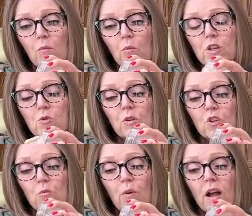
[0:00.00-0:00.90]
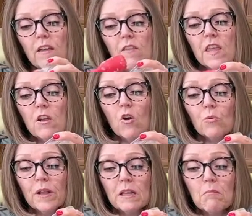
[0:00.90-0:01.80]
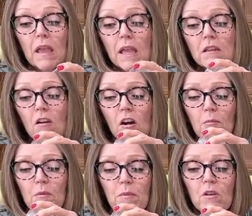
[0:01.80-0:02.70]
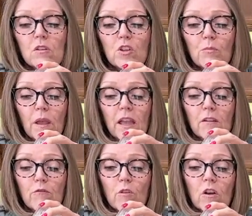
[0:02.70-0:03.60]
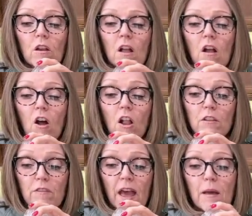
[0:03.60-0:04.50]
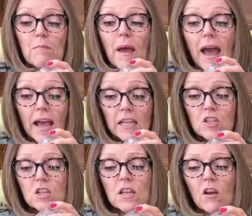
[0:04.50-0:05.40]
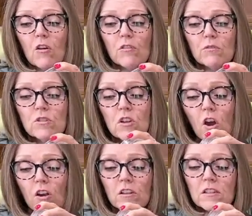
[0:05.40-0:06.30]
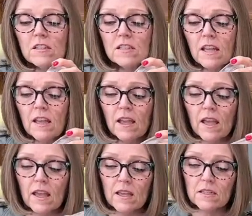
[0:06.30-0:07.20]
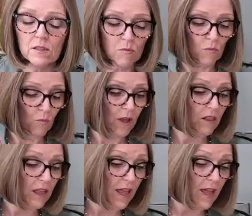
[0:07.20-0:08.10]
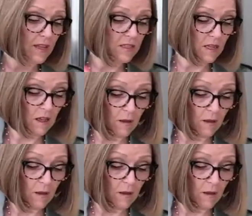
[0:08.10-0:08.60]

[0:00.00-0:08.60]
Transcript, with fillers: which when you buy the already made almond milk, you're paying for all of that packaging, all those cartons, as well as